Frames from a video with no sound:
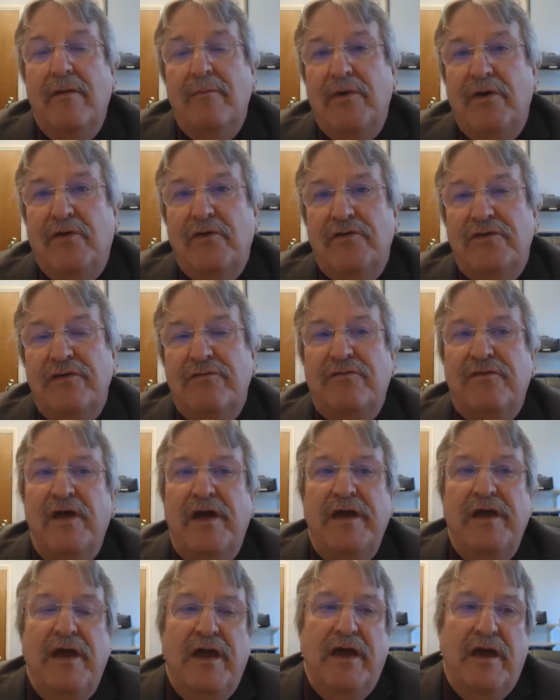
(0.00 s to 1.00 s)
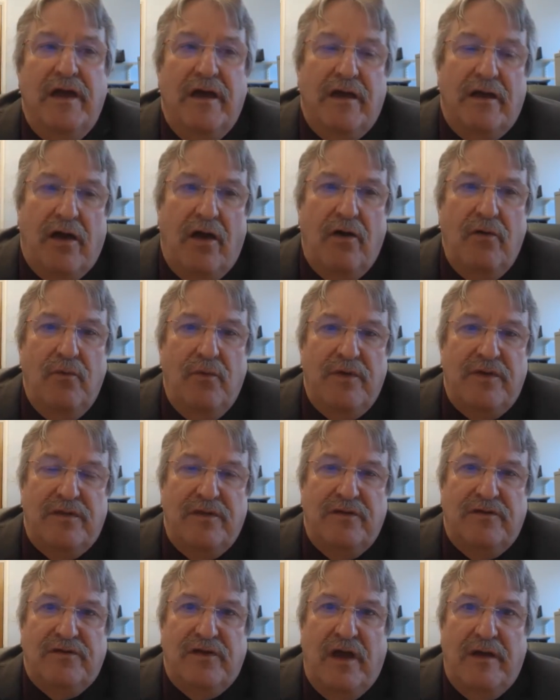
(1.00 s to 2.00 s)
Because if they go with
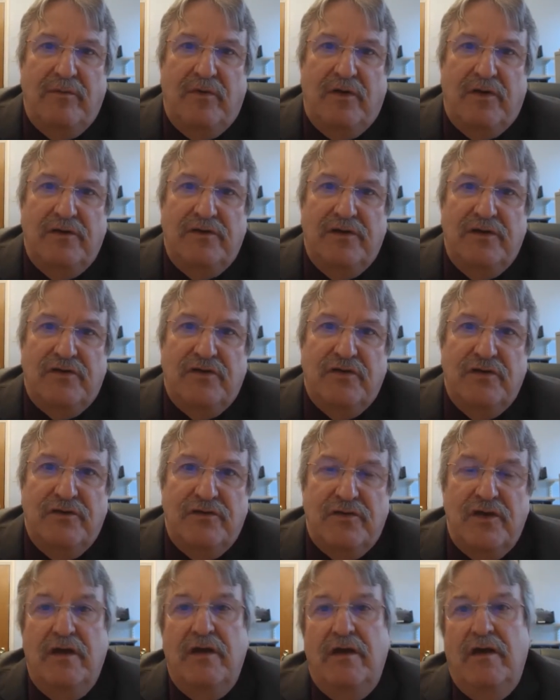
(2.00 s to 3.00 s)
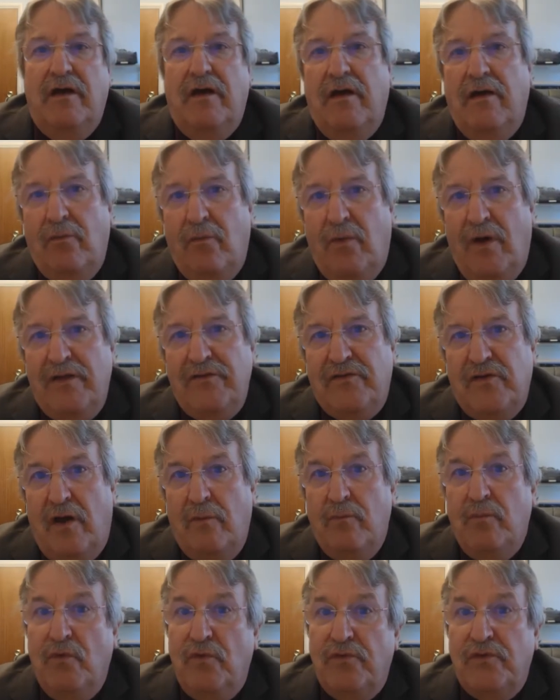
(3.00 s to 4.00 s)
the same conditions at one
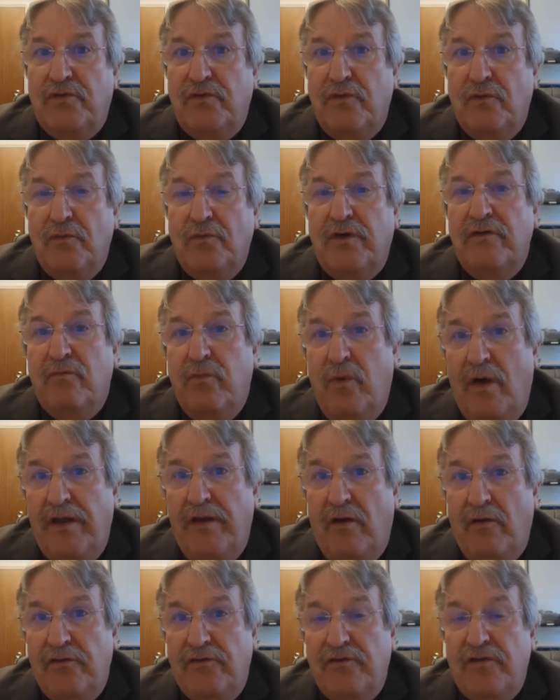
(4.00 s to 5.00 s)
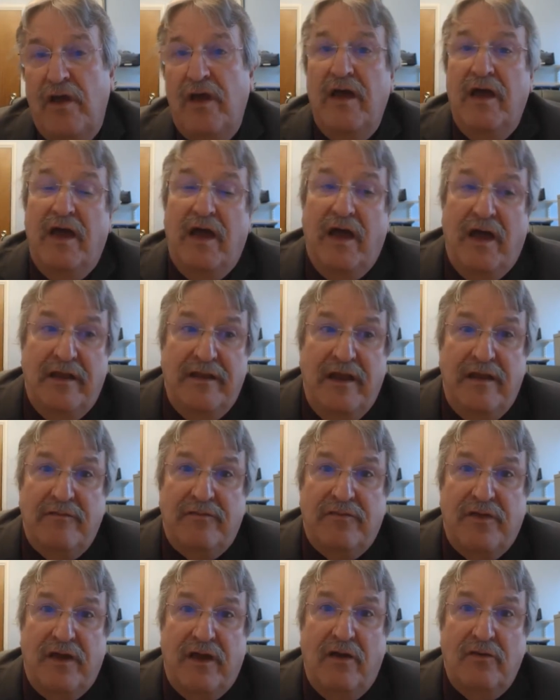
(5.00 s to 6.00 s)
time, will the tool give one answer? And then
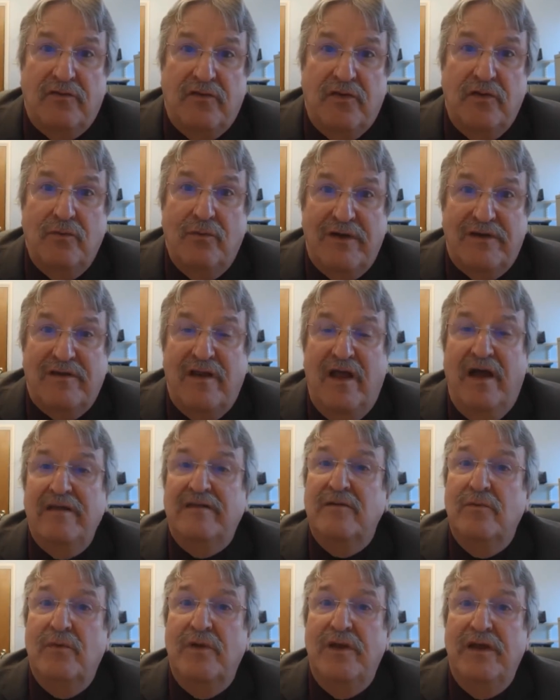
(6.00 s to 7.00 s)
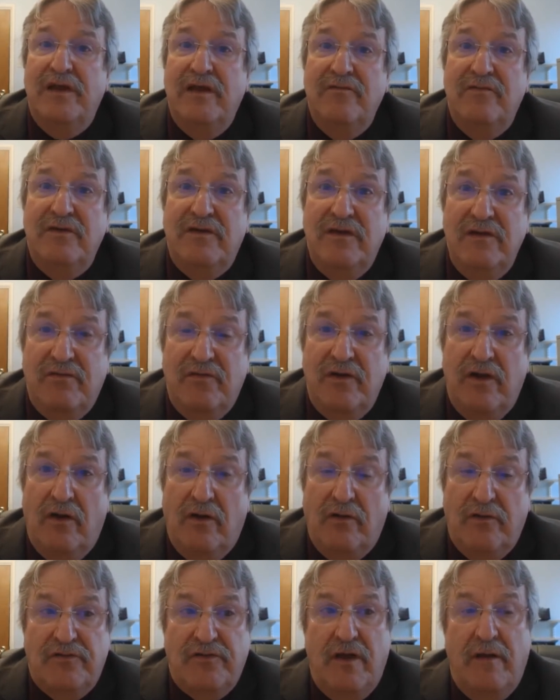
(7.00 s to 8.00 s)
if they go 2 weeks later, will it give a different
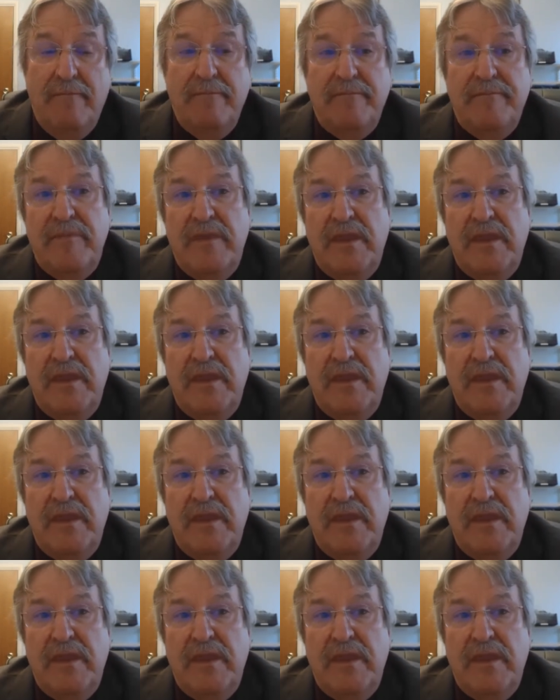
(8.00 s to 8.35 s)
answer?